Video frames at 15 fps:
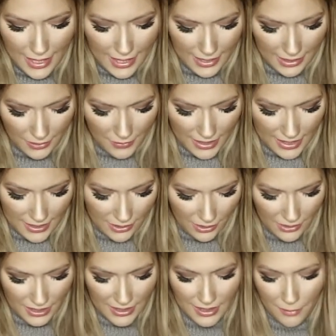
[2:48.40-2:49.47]
Anyways, on
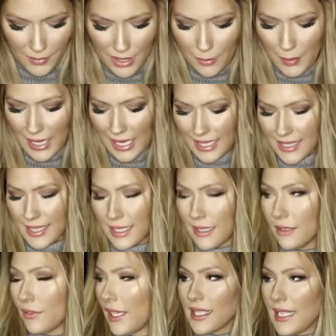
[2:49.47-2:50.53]
to something
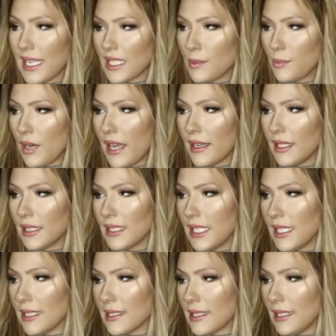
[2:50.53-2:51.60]
positive. Next product,
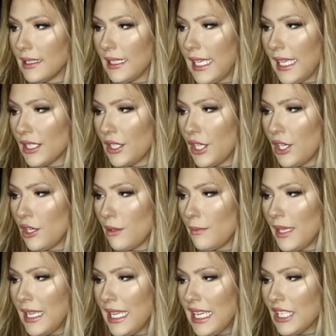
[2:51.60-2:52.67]
it's the
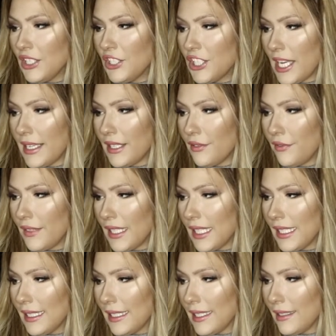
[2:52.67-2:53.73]
Lancome
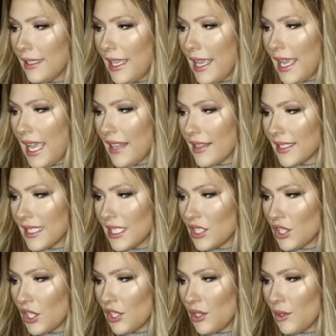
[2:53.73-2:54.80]
Genifique. This
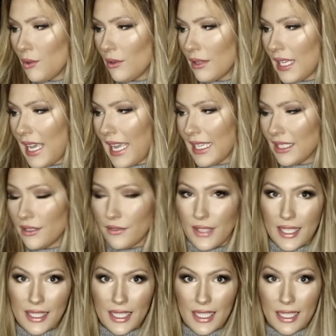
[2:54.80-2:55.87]
is Youth
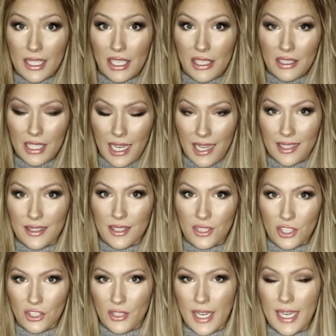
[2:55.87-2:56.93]
Activating
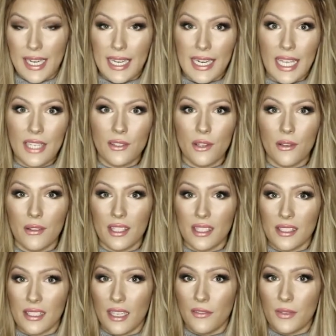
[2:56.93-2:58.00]
Concentrate, and I know this
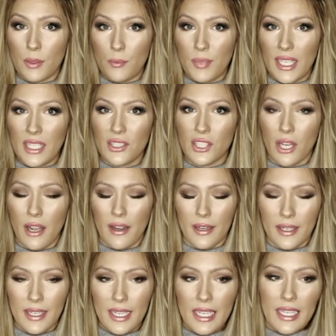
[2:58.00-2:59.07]
stuff, the big
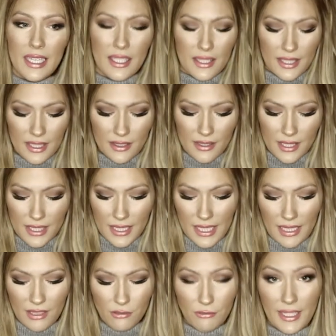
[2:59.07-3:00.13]
jar,
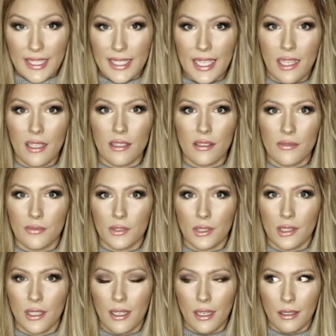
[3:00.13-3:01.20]
seriously retails
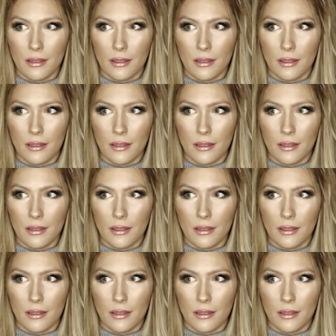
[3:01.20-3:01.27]
for a